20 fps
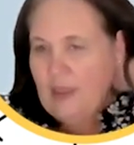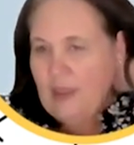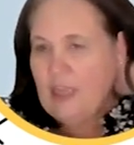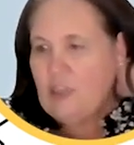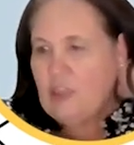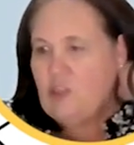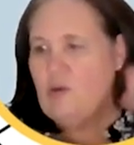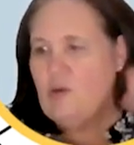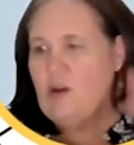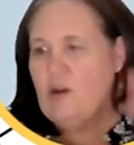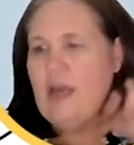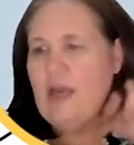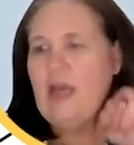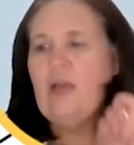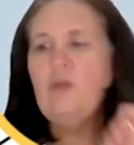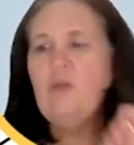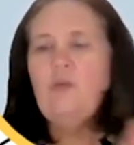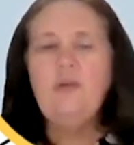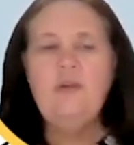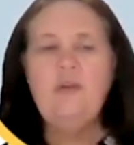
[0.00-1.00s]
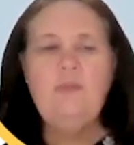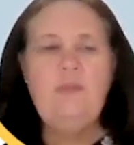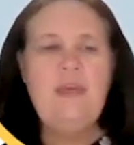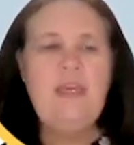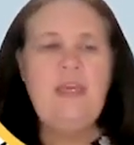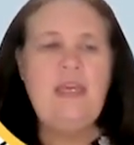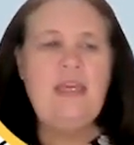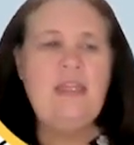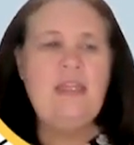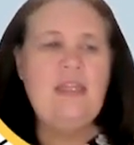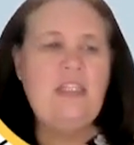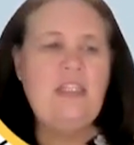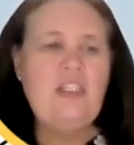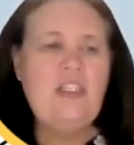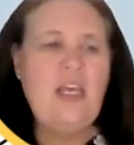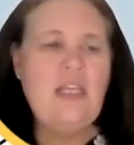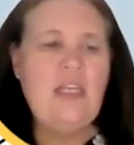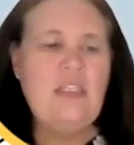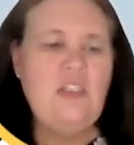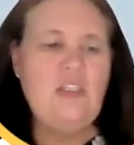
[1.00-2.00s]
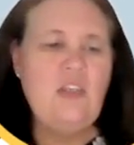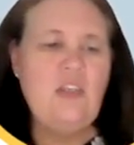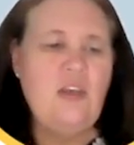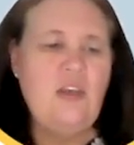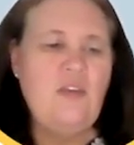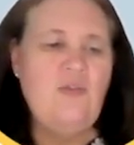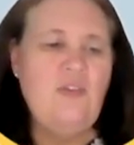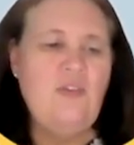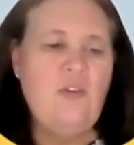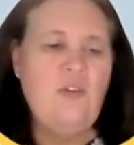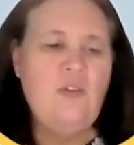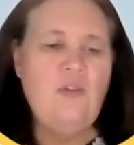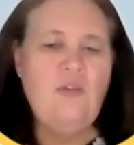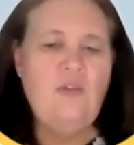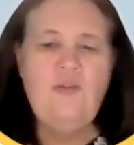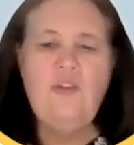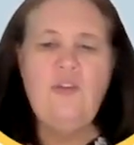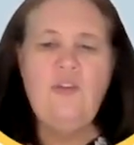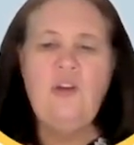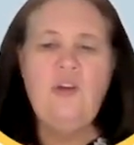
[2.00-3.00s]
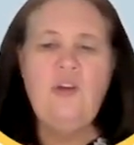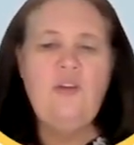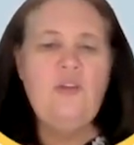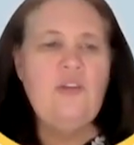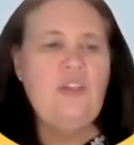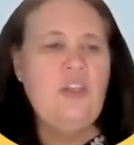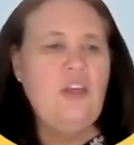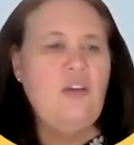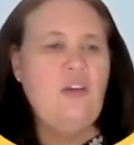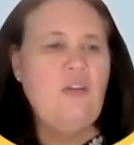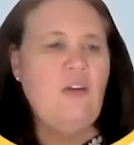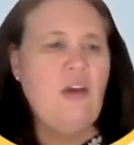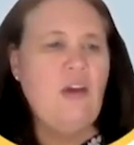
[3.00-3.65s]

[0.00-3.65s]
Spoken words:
That URL will be in the chat. So if you lose the